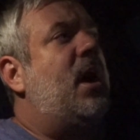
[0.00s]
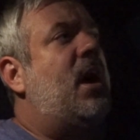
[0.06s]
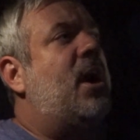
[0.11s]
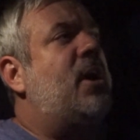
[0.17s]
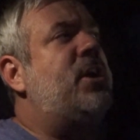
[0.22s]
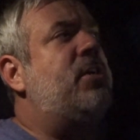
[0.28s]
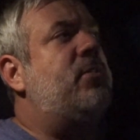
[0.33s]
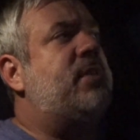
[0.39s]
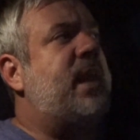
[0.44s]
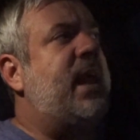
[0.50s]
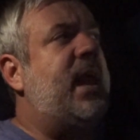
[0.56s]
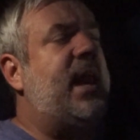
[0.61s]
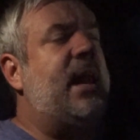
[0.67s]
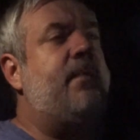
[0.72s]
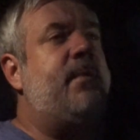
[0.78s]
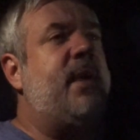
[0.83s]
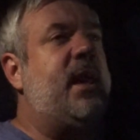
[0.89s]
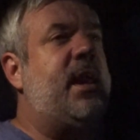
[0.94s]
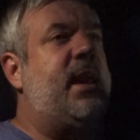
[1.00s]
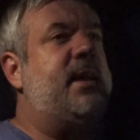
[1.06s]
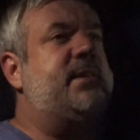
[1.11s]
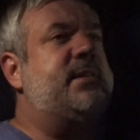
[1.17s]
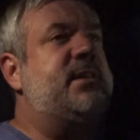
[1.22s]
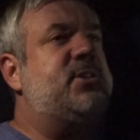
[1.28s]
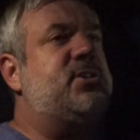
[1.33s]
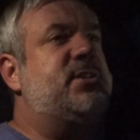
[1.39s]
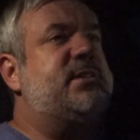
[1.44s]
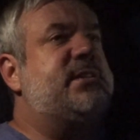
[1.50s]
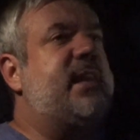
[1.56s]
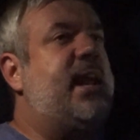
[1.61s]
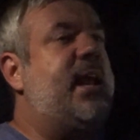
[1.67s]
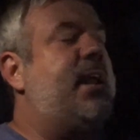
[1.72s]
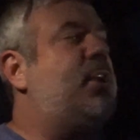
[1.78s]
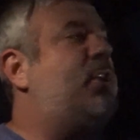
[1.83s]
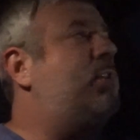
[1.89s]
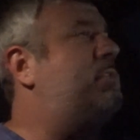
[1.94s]
Are you kidding me? Did it just
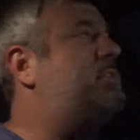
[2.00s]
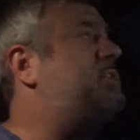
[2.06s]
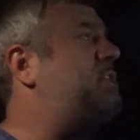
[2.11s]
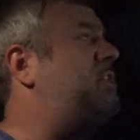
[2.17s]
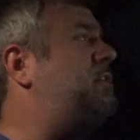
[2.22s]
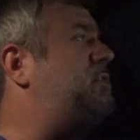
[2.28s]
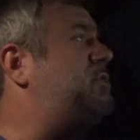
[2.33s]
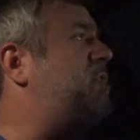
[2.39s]
say U2,